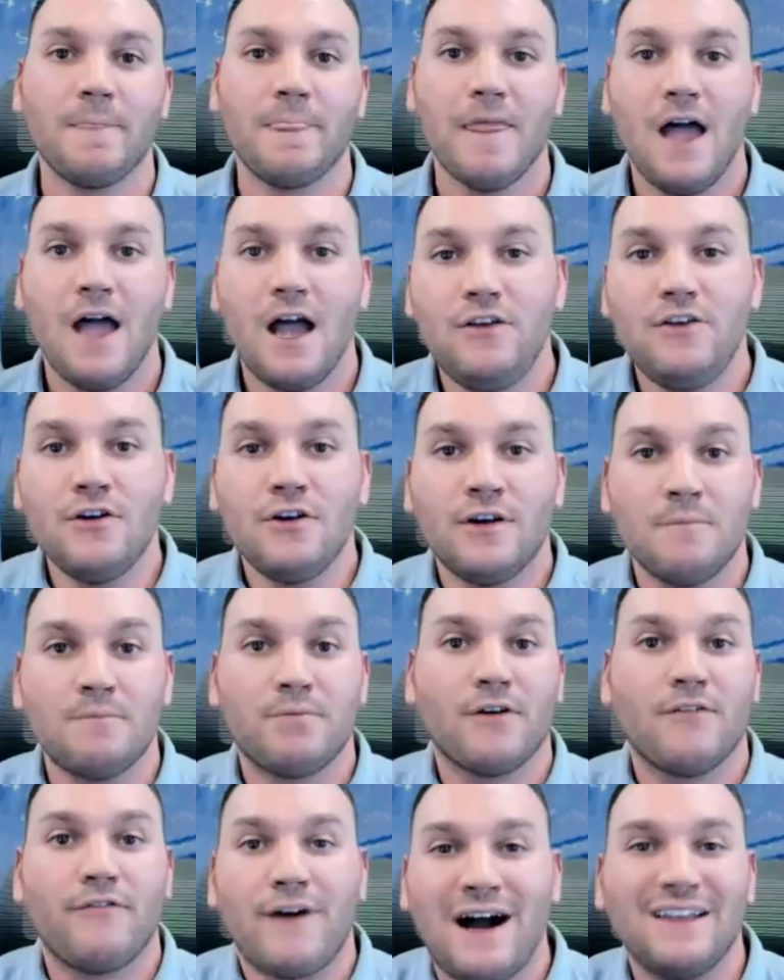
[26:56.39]
And you can
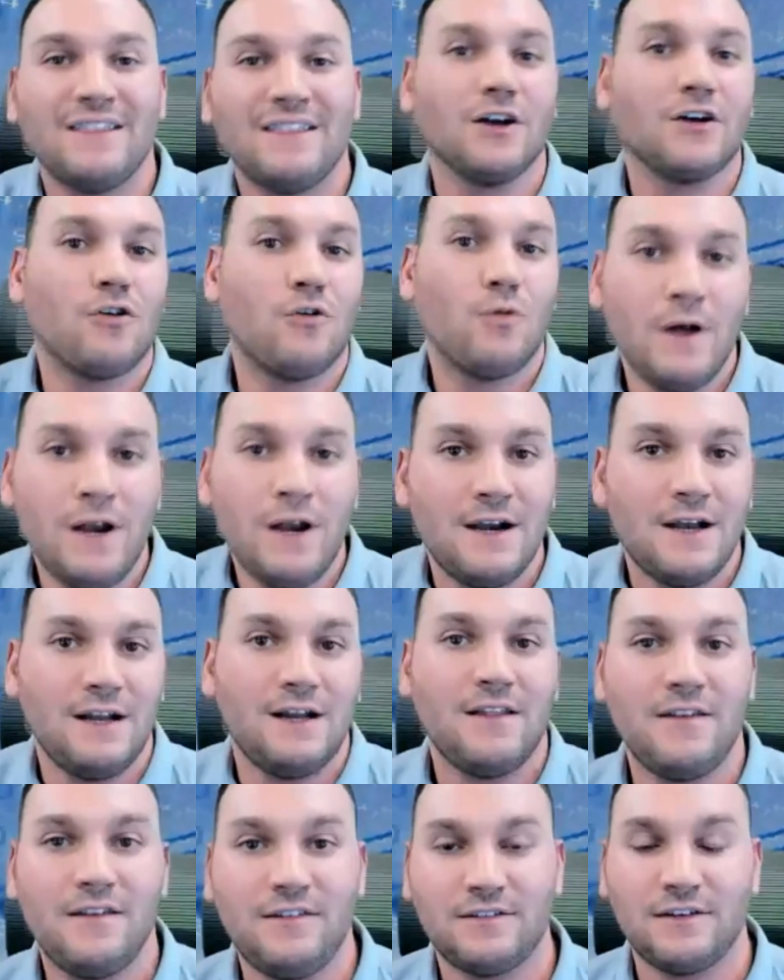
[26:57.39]
provide liquidity to
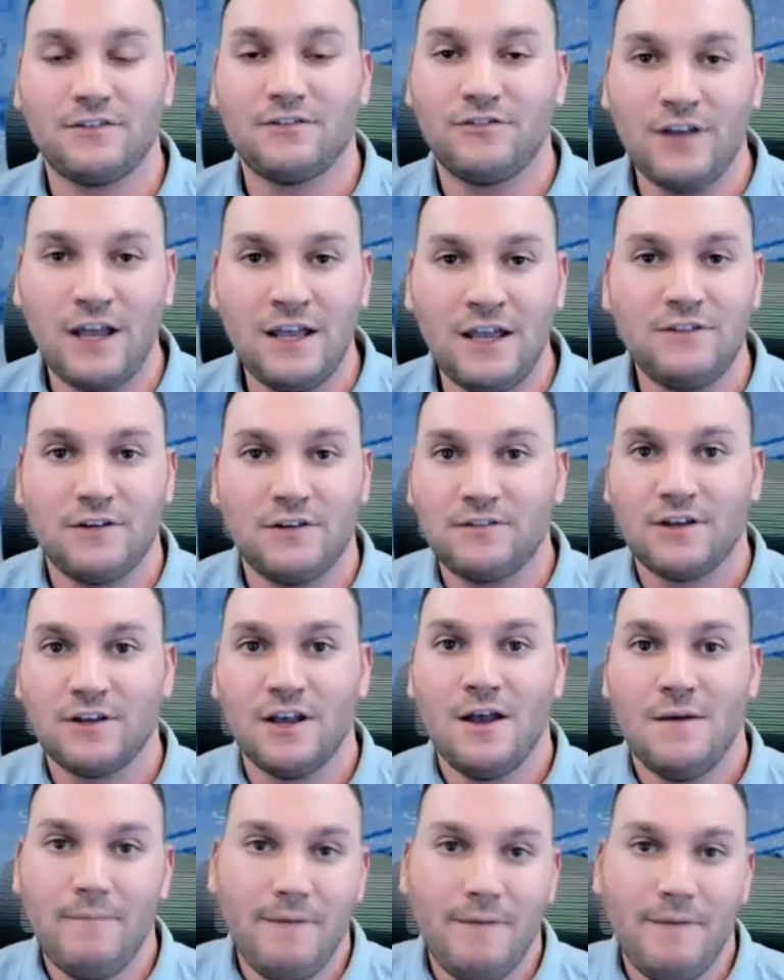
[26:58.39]
these exchanges,
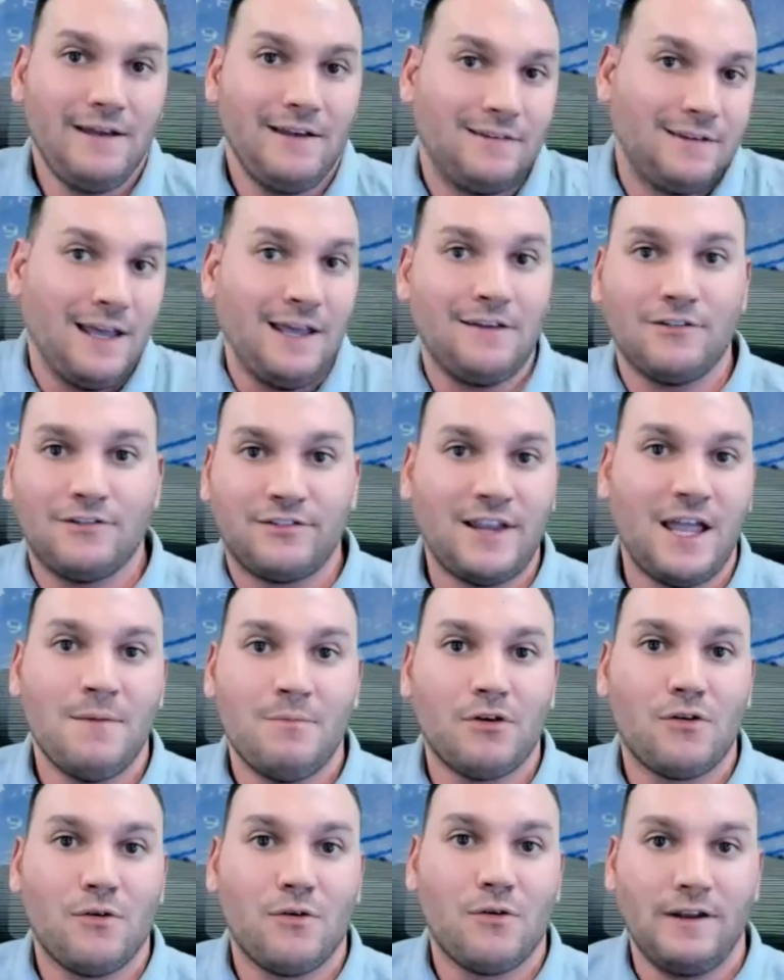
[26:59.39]
meaning you take your stable
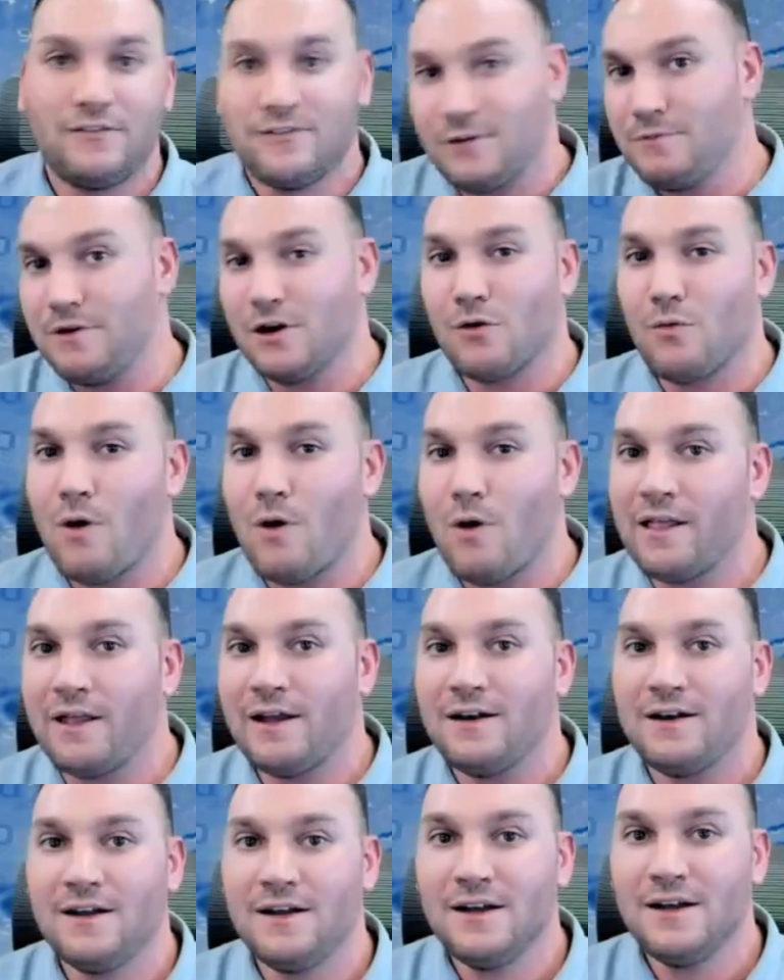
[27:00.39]
coins from your wallet,
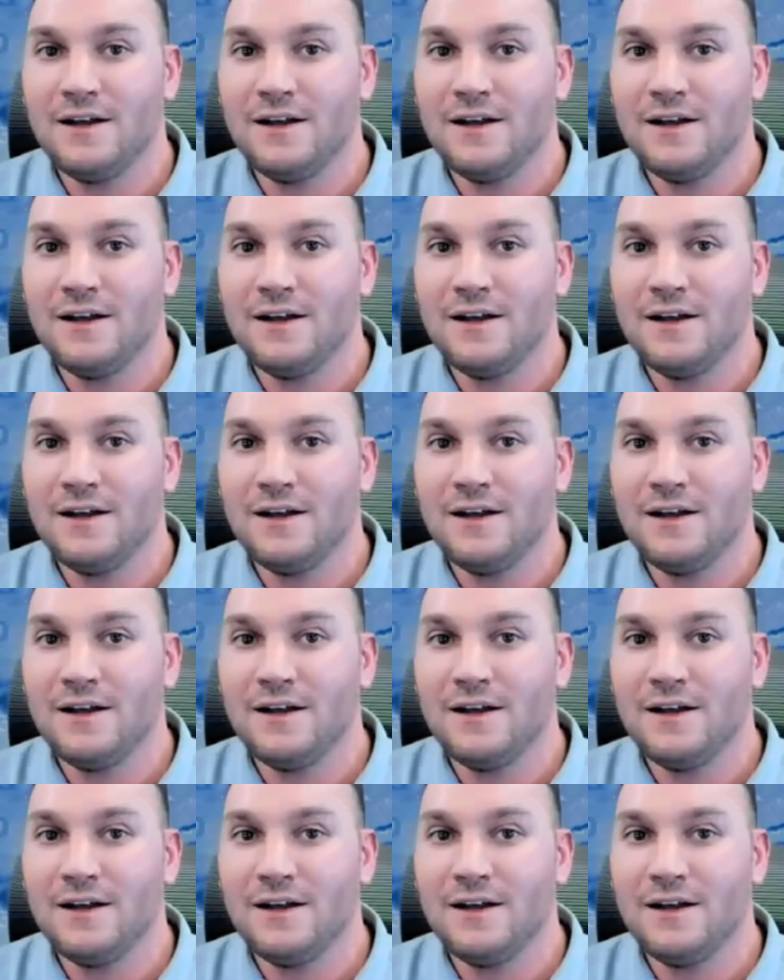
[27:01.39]
you